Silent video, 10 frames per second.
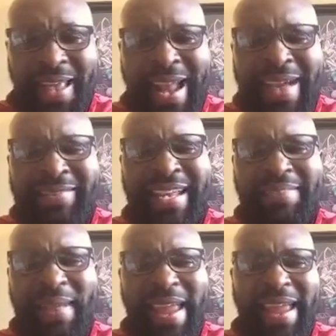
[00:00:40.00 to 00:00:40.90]
And I was
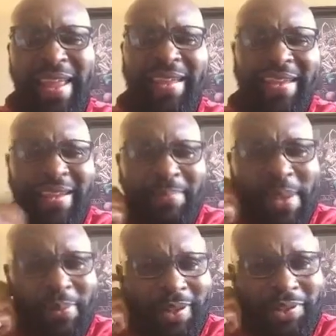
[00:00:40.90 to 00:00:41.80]
like, man,
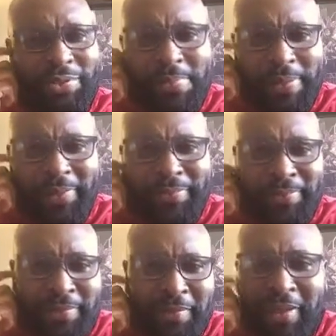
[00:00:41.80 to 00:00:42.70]
people are tripping
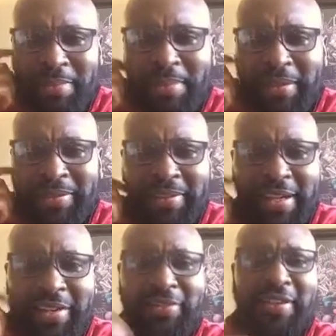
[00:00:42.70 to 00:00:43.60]
about
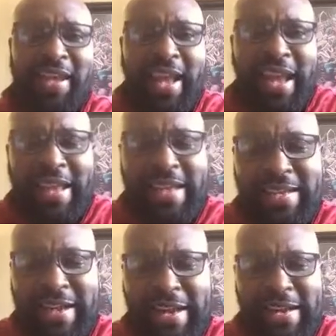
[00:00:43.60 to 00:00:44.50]
stuff.
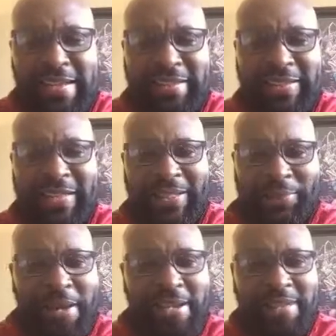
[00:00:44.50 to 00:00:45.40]
And so I
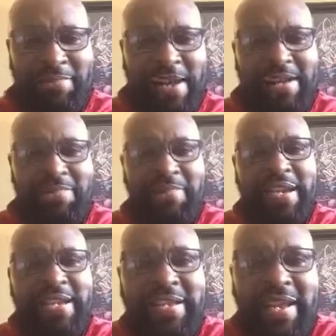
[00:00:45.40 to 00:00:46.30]
was reading,
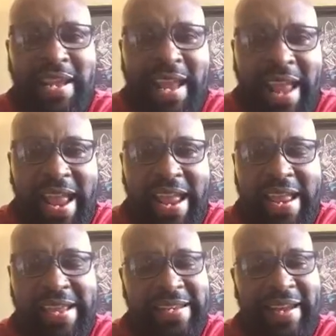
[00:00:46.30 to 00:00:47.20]

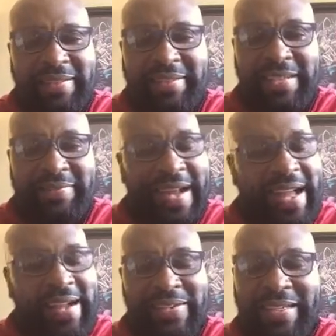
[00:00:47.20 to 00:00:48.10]
and I was like,
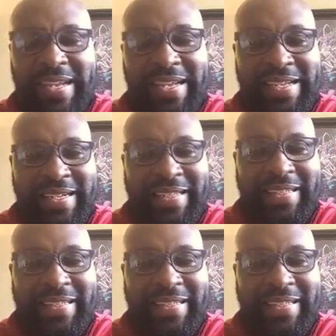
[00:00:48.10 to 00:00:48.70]
wow, okay.